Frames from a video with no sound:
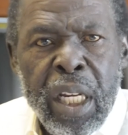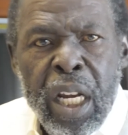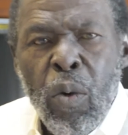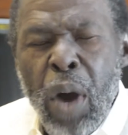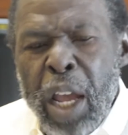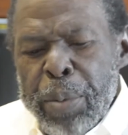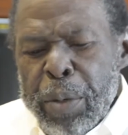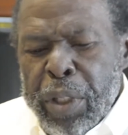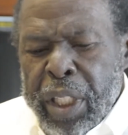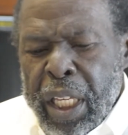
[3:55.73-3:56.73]
Now, white
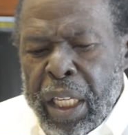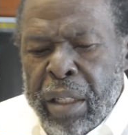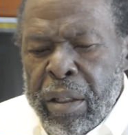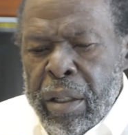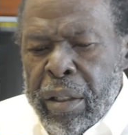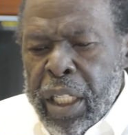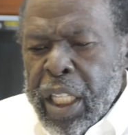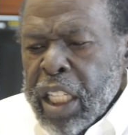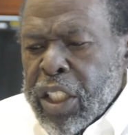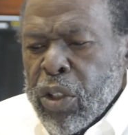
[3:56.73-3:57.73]
people think that
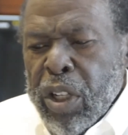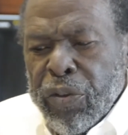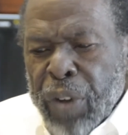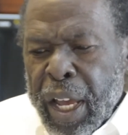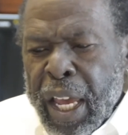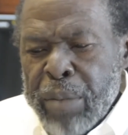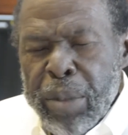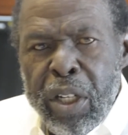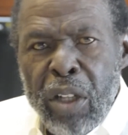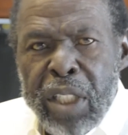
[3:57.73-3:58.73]
they doing fine
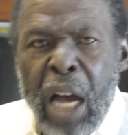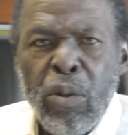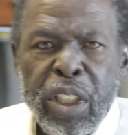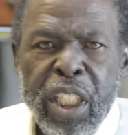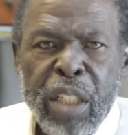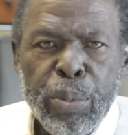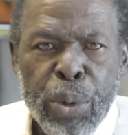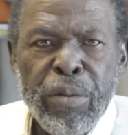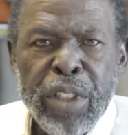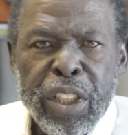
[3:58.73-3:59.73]
because I was getting
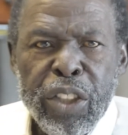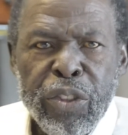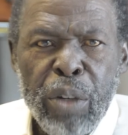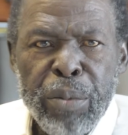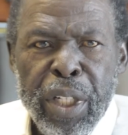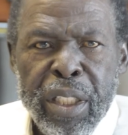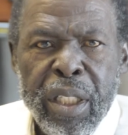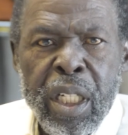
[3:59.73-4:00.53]
privileges this.